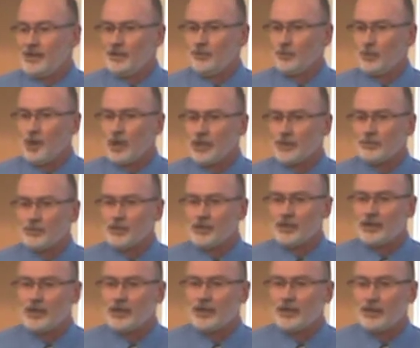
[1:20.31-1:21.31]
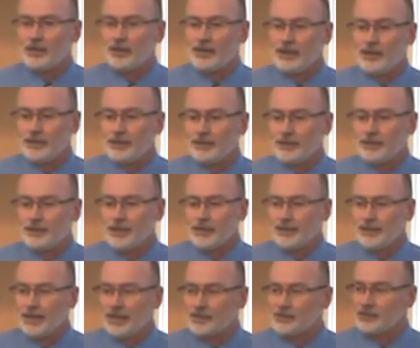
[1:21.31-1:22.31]
Dayton YMCA and
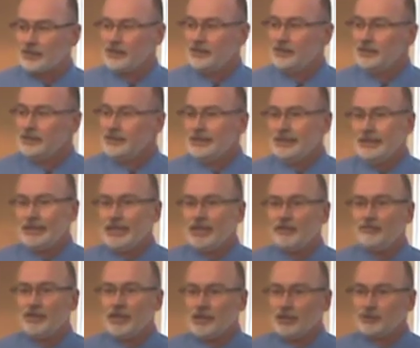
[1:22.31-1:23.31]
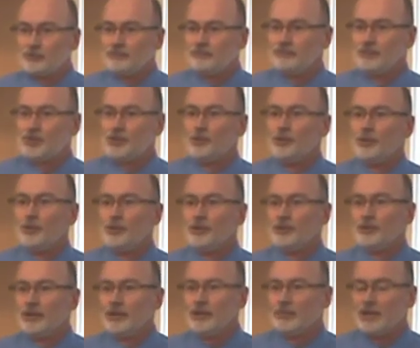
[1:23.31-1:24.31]
as an evening school
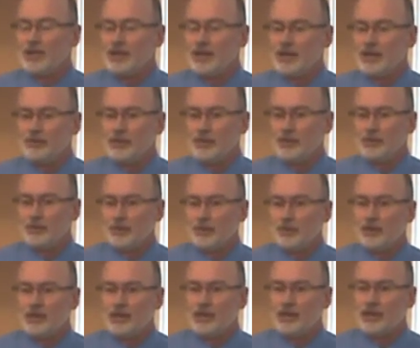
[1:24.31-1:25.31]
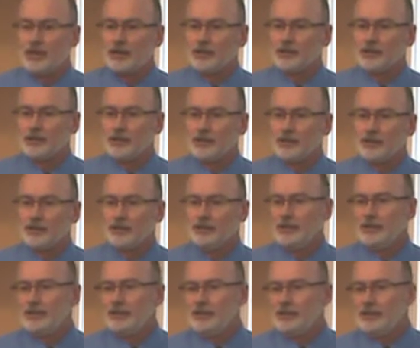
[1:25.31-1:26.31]
and became a community college in the
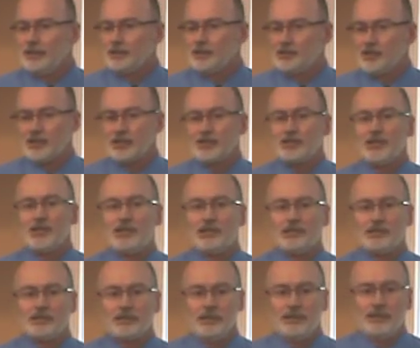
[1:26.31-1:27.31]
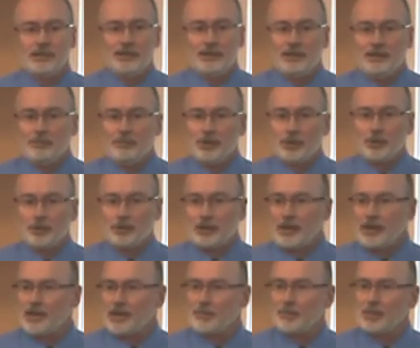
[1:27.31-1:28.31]
60s, built
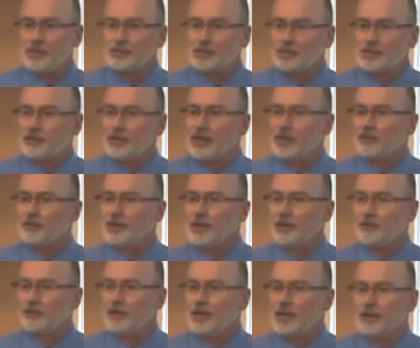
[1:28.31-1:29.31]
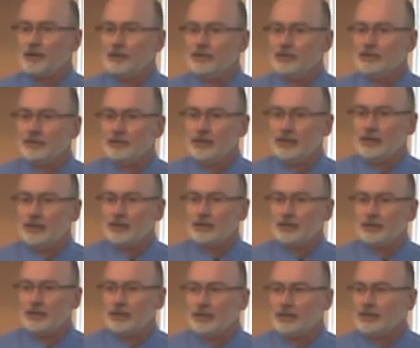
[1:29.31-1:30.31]
a campus in downtown Dayton in
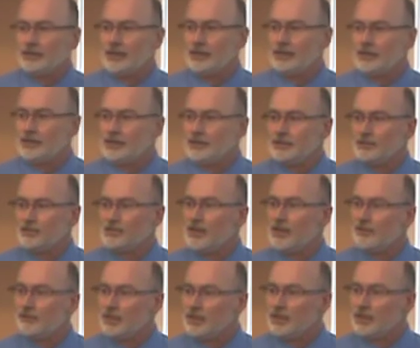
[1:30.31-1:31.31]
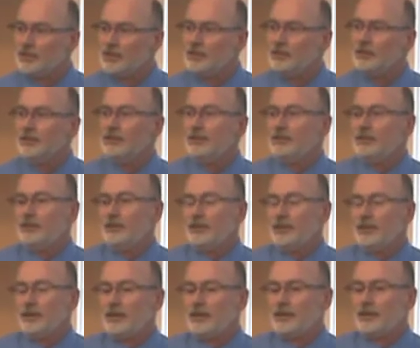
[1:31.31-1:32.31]
1970,
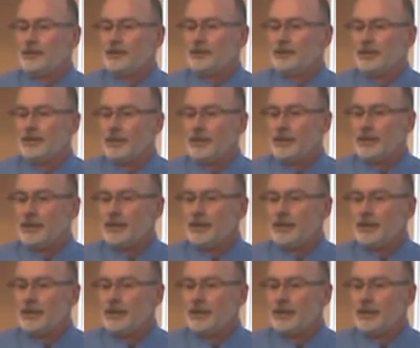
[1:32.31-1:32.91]
and